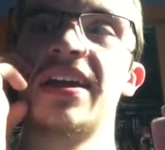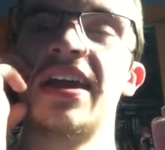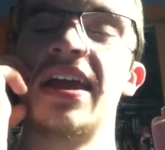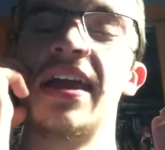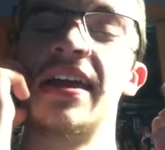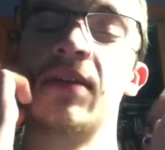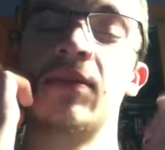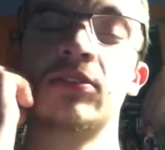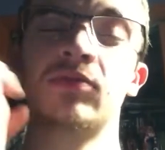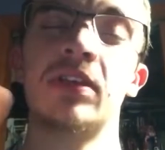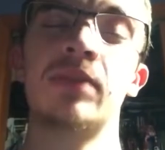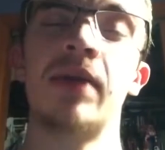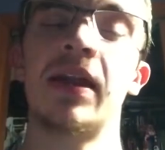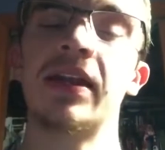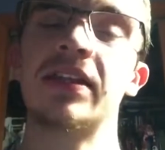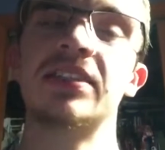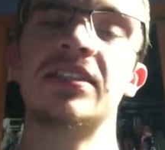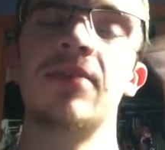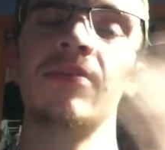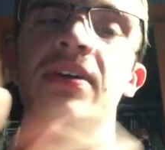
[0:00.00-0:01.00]
And it was written by the
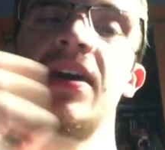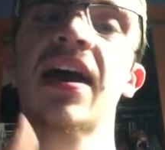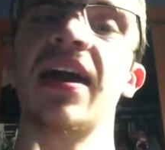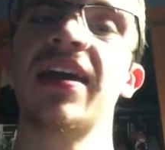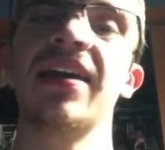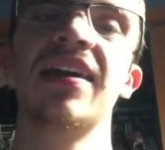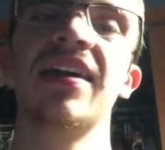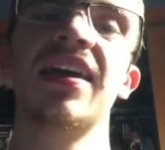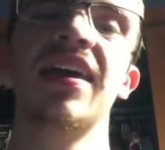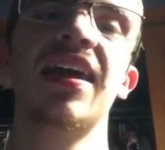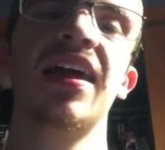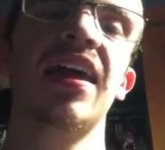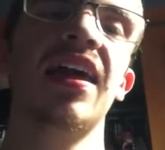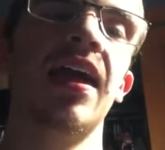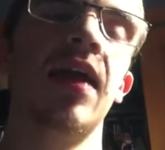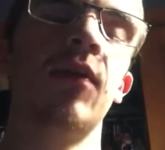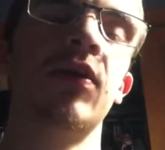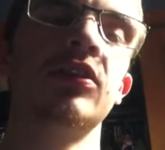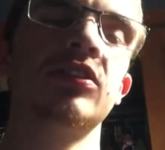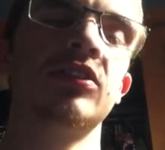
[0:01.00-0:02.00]
same guy.
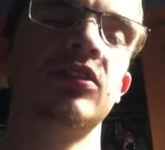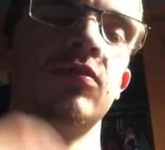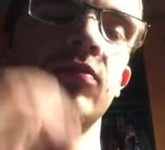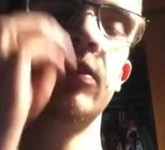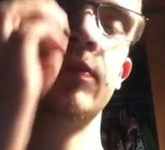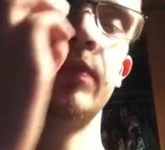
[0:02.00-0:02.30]
It wasn't written